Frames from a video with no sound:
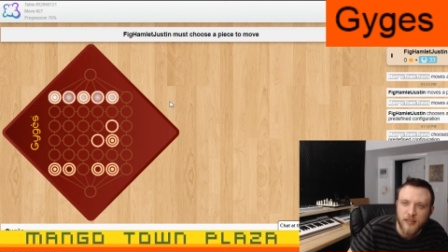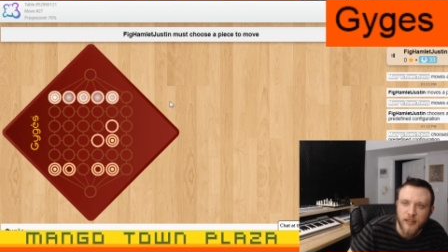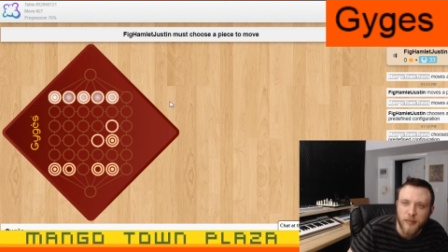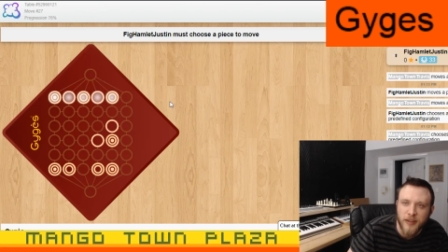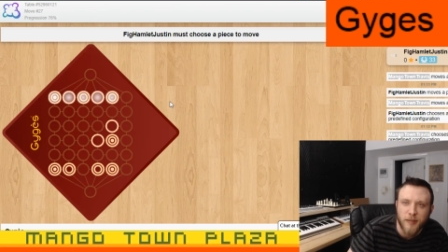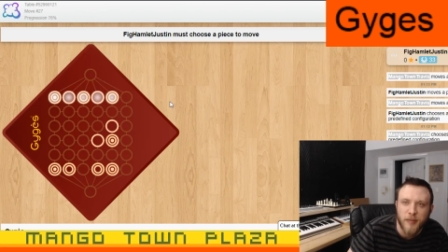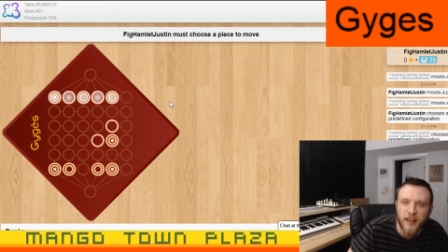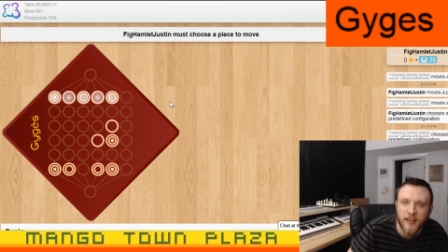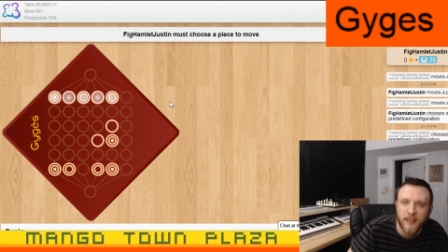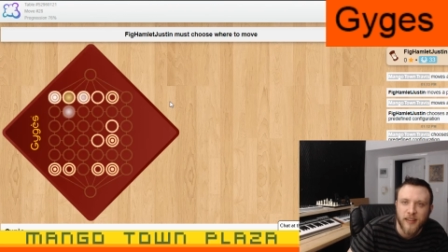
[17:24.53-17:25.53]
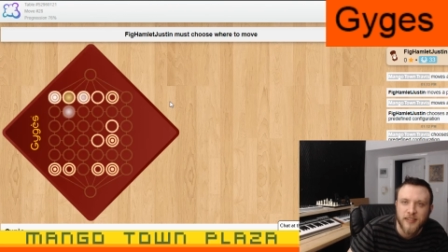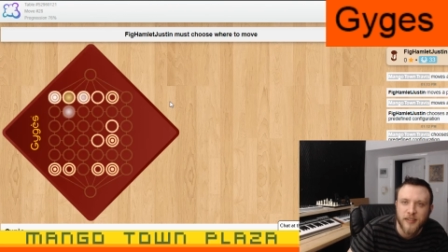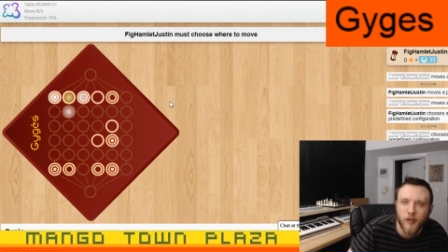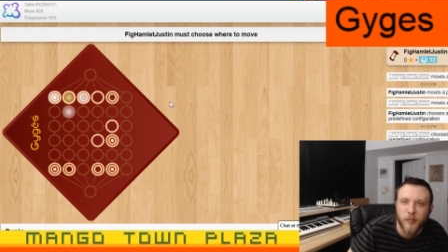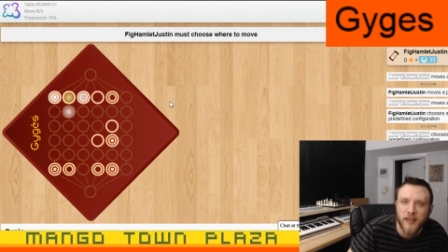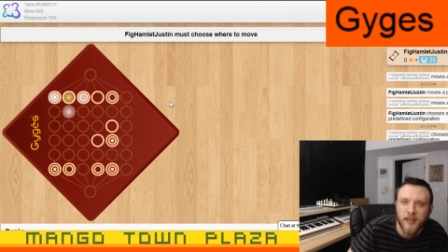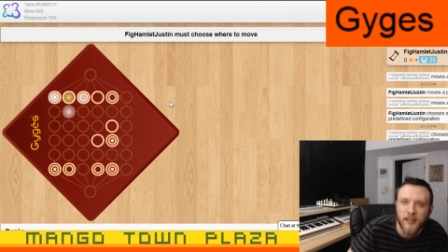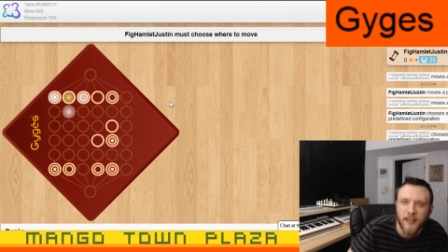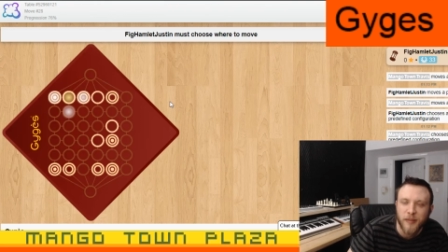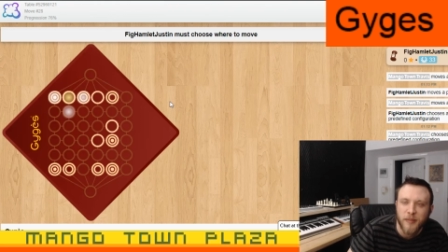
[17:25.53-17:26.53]
Make a path. It'll be
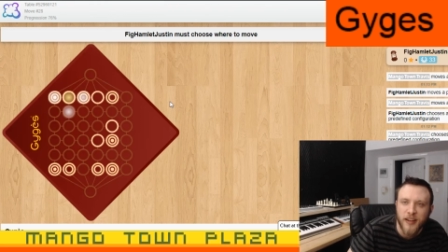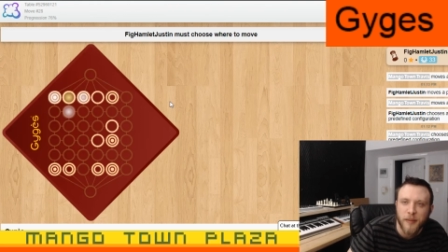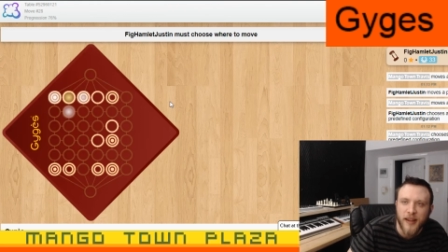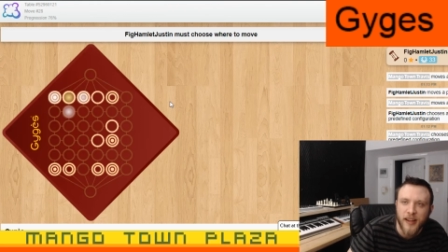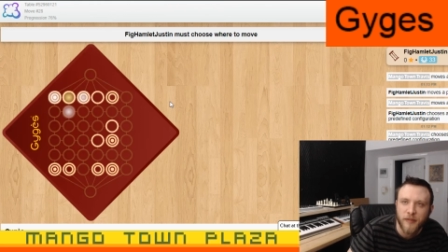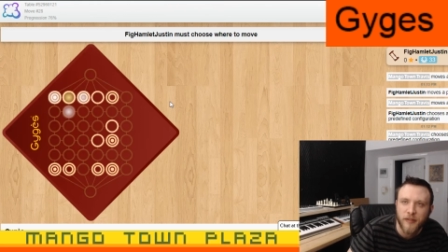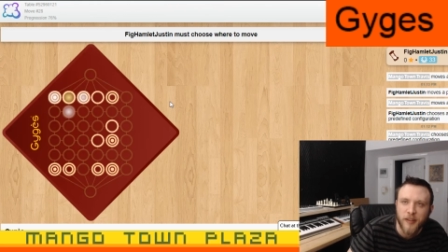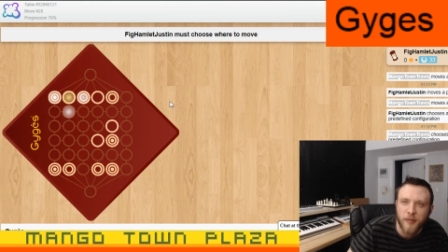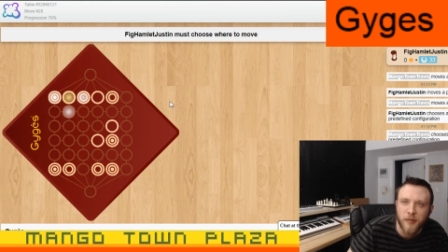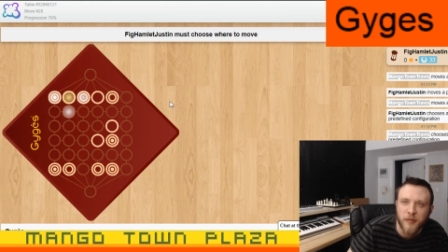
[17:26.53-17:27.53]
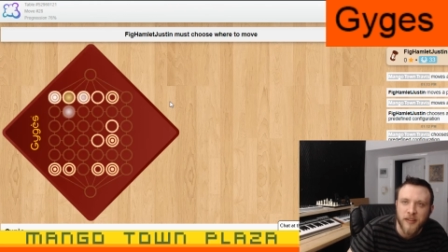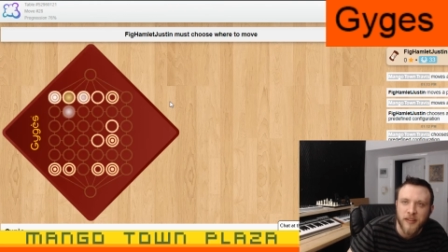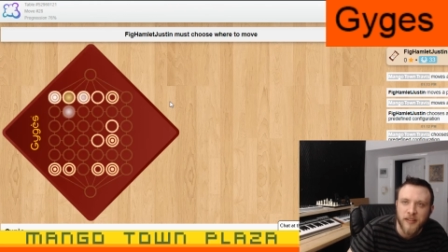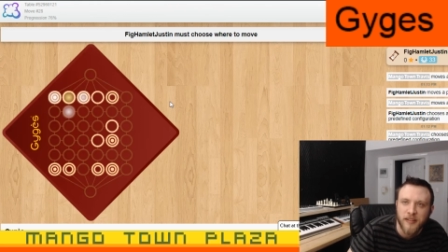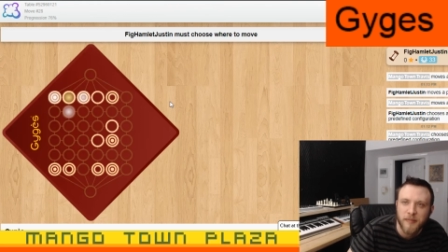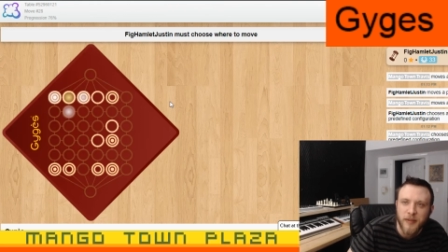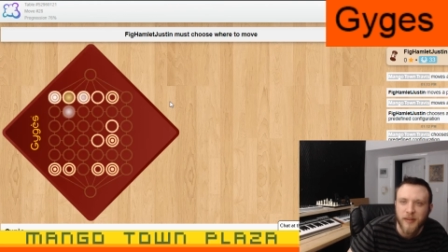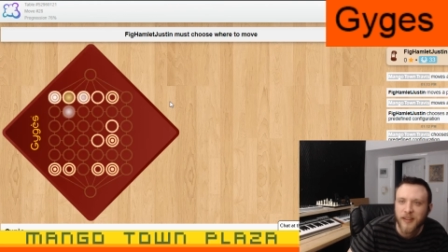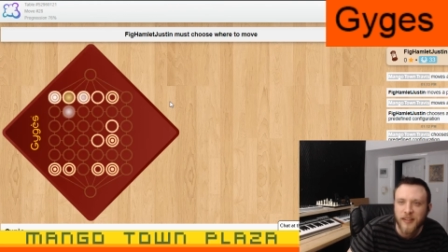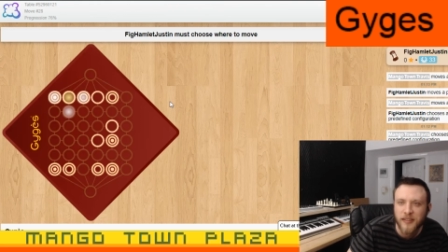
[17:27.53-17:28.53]
like make a path for them. It'll be maybe
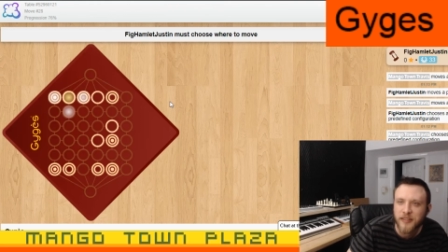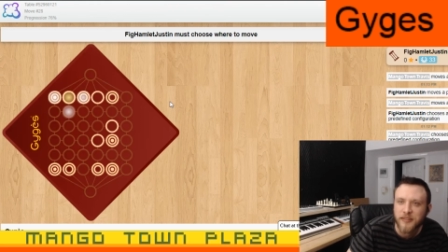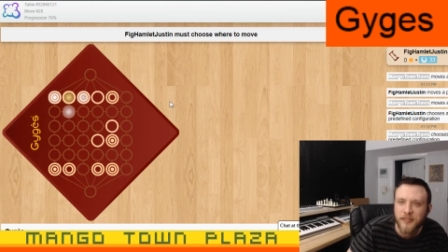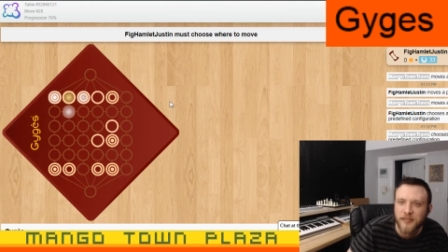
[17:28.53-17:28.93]
not. I don't know.